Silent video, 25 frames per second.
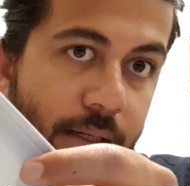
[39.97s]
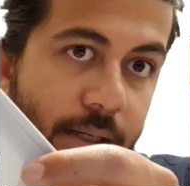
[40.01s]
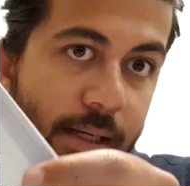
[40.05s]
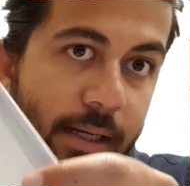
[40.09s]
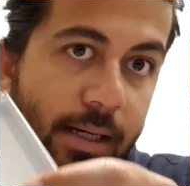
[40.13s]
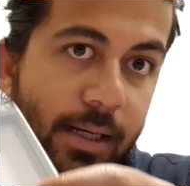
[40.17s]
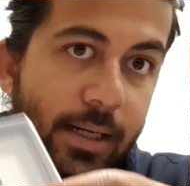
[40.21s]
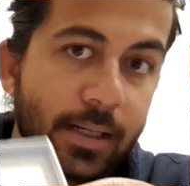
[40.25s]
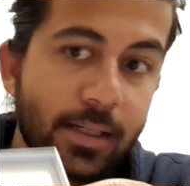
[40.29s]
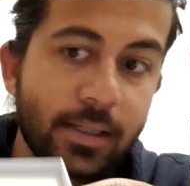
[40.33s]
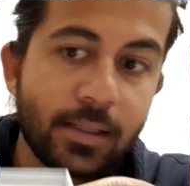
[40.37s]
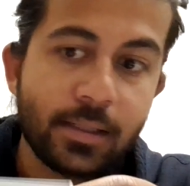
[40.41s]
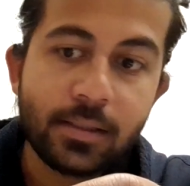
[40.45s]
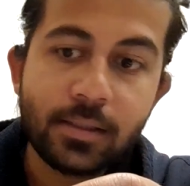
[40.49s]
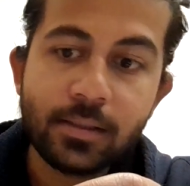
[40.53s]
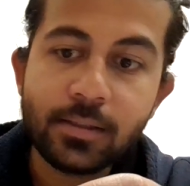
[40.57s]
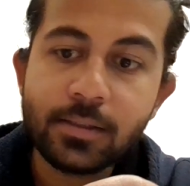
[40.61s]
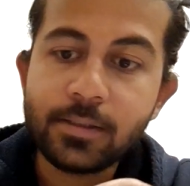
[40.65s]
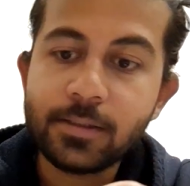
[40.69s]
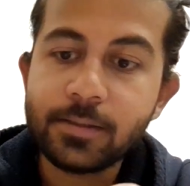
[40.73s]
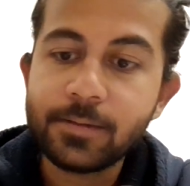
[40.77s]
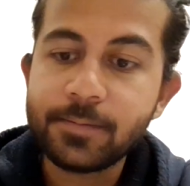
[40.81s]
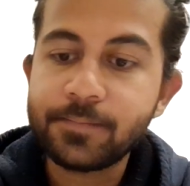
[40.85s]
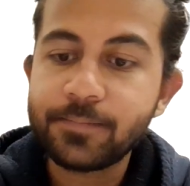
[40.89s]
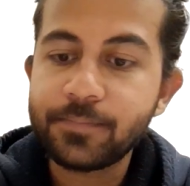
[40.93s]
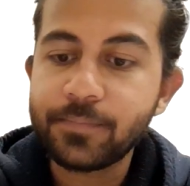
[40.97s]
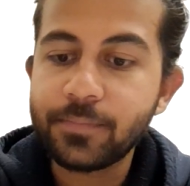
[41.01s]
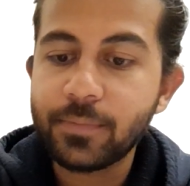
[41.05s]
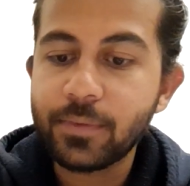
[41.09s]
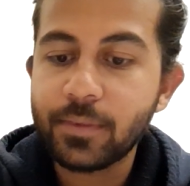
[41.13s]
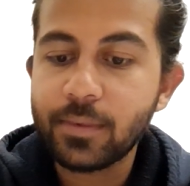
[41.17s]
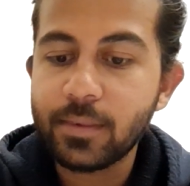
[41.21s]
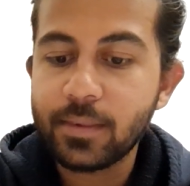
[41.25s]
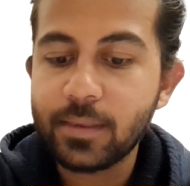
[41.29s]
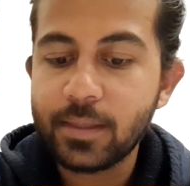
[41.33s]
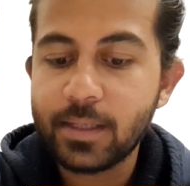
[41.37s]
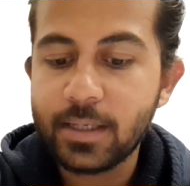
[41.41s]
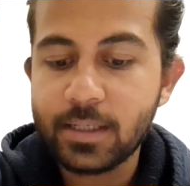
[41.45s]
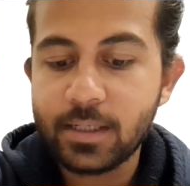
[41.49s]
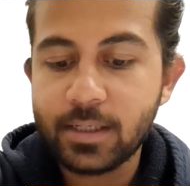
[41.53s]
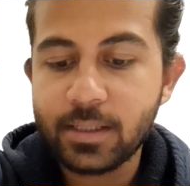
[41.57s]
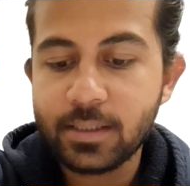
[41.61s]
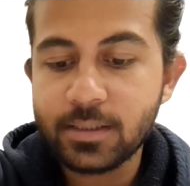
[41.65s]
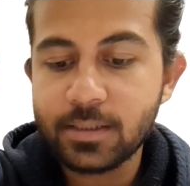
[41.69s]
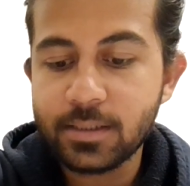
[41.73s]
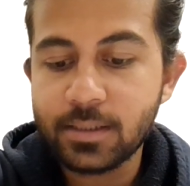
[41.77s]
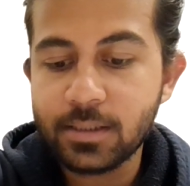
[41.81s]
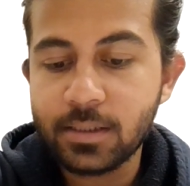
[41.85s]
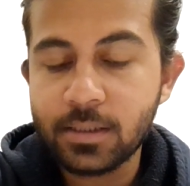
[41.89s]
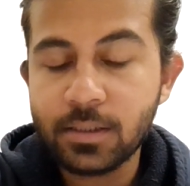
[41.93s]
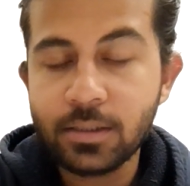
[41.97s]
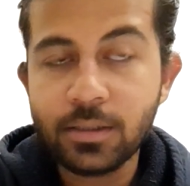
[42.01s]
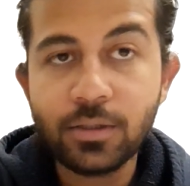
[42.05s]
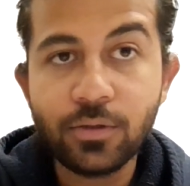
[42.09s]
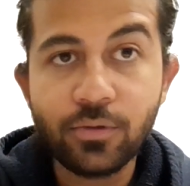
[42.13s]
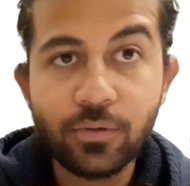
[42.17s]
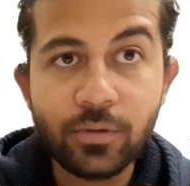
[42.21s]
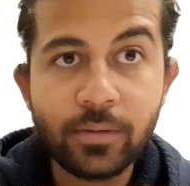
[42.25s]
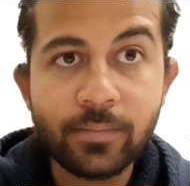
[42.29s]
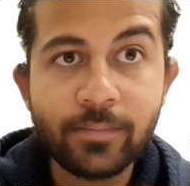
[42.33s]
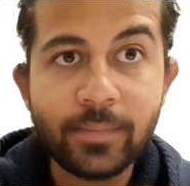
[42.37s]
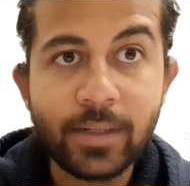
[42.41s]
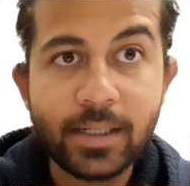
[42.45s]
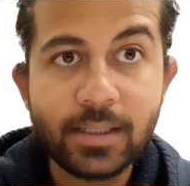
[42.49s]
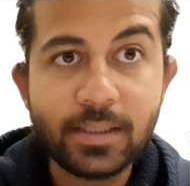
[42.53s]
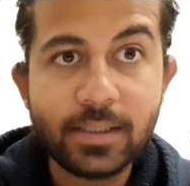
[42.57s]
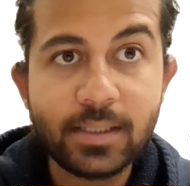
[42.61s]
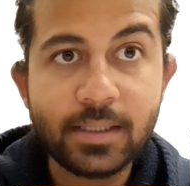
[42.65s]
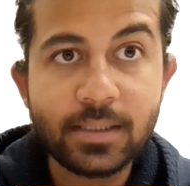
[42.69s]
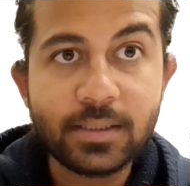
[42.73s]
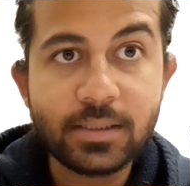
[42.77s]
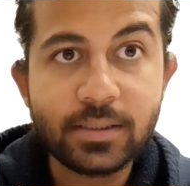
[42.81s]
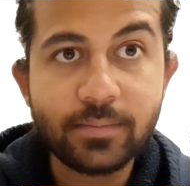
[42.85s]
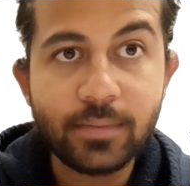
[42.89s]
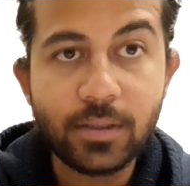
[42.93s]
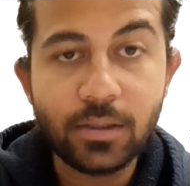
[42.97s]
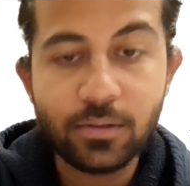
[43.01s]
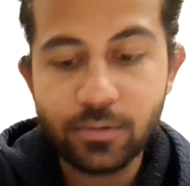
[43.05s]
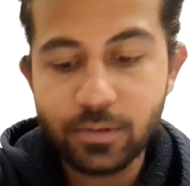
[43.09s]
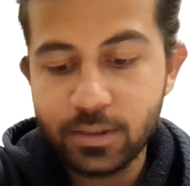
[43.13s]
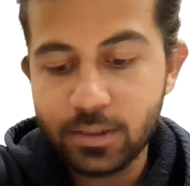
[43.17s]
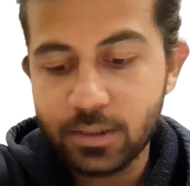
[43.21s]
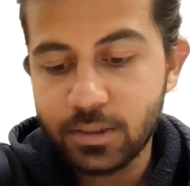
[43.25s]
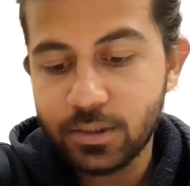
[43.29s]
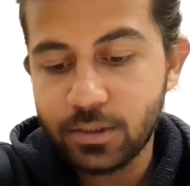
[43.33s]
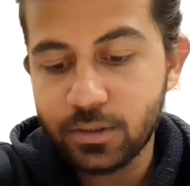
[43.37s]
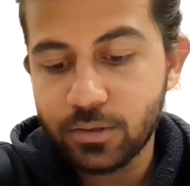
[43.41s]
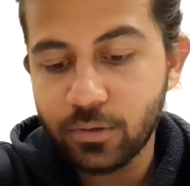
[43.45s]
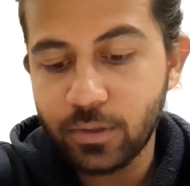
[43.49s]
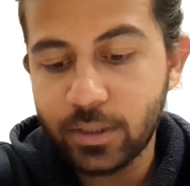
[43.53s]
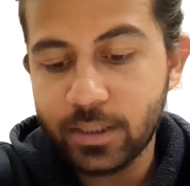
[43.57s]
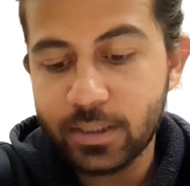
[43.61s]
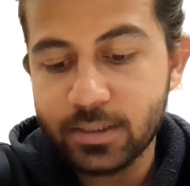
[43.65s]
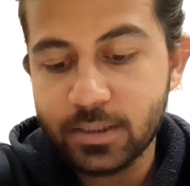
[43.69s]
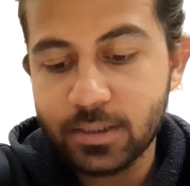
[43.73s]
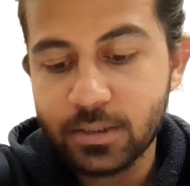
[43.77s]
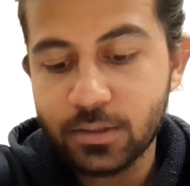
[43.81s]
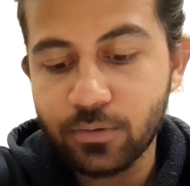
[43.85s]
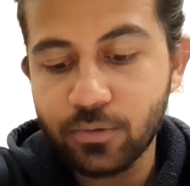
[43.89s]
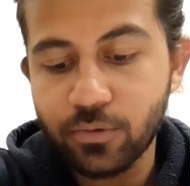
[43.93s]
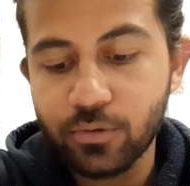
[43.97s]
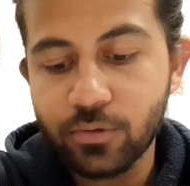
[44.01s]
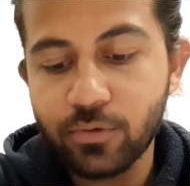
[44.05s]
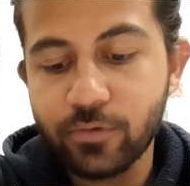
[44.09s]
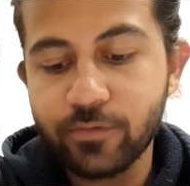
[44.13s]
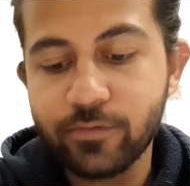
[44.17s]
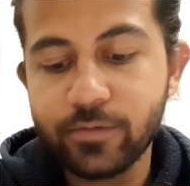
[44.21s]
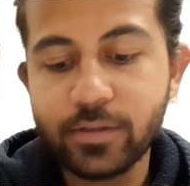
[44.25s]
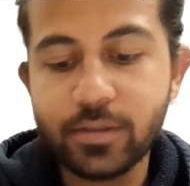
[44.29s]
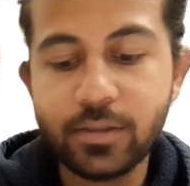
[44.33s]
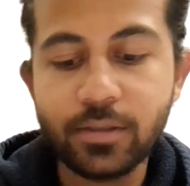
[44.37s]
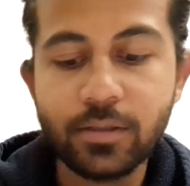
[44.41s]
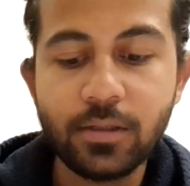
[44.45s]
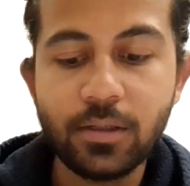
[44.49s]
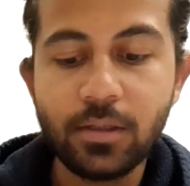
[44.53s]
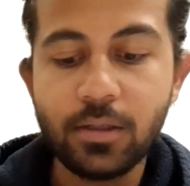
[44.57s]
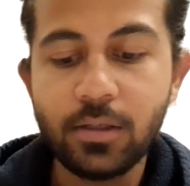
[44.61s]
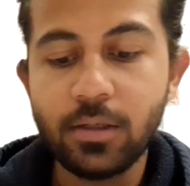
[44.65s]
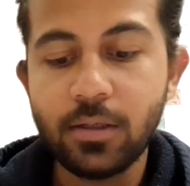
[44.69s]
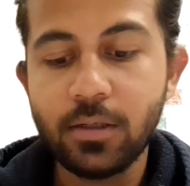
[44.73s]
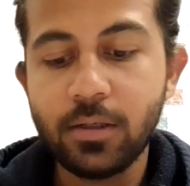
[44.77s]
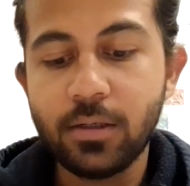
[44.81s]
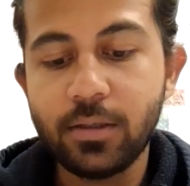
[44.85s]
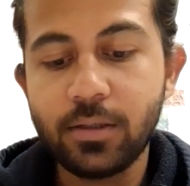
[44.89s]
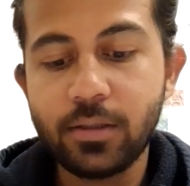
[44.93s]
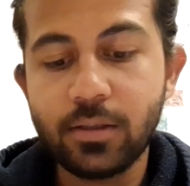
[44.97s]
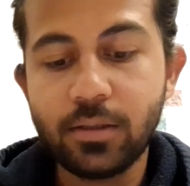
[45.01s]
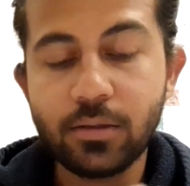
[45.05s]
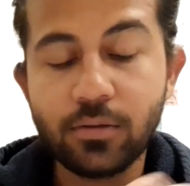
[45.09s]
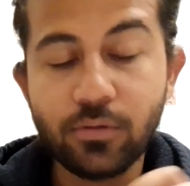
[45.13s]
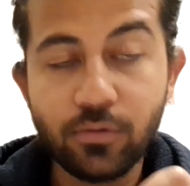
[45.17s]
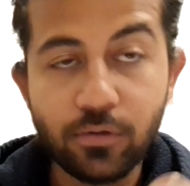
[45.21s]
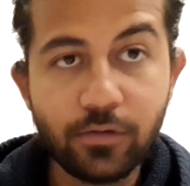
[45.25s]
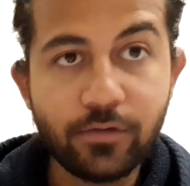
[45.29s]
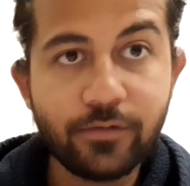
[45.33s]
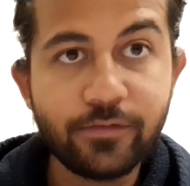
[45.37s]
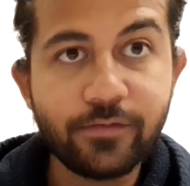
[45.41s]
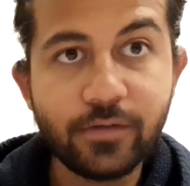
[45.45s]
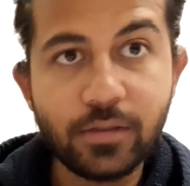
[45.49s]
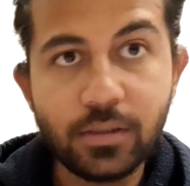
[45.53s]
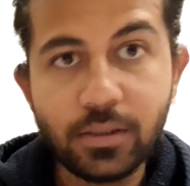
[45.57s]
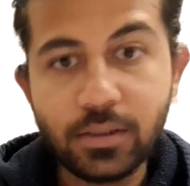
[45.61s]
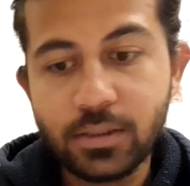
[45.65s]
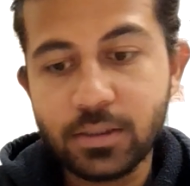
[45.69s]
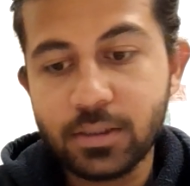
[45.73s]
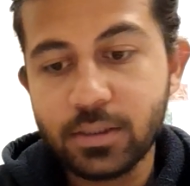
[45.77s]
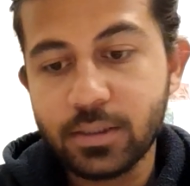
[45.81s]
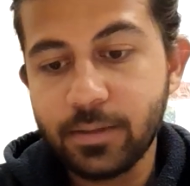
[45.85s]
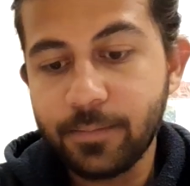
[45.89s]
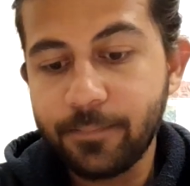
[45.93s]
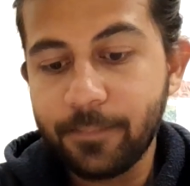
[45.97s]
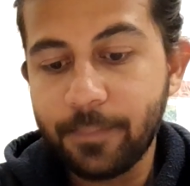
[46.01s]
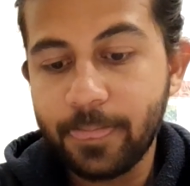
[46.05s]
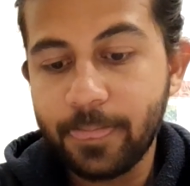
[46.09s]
and there are certain good and bad things about this. So I'll just go over the good first.